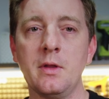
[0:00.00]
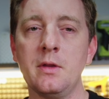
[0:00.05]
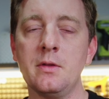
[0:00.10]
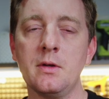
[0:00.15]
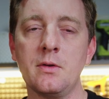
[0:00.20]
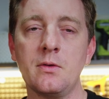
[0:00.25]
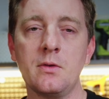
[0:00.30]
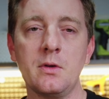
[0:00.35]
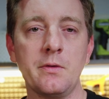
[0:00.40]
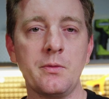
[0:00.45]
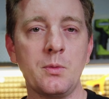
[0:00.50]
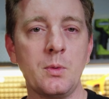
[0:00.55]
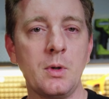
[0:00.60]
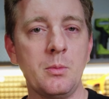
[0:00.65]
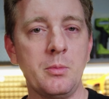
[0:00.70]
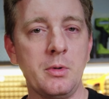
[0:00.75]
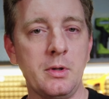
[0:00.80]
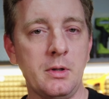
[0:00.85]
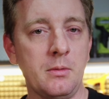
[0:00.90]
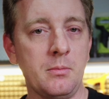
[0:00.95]
then this
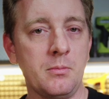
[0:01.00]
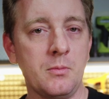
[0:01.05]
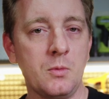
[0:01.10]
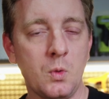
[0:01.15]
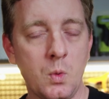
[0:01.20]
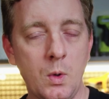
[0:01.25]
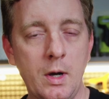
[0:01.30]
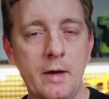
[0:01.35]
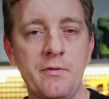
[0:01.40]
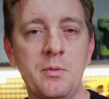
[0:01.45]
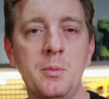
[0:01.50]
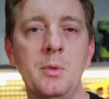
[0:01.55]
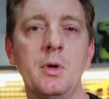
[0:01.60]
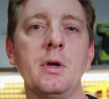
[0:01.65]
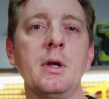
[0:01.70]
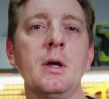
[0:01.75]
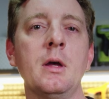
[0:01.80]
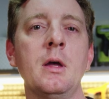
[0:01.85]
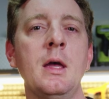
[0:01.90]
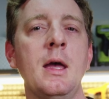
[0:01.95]
software will be quite
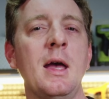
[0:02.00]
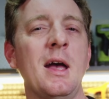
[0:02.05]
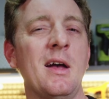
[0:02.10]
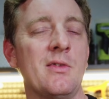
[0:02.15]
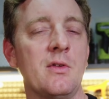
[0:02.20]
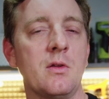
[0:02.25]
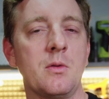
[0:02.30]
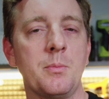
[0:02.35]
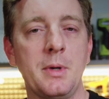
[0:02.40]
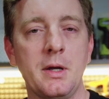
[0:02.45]
familiar, as it's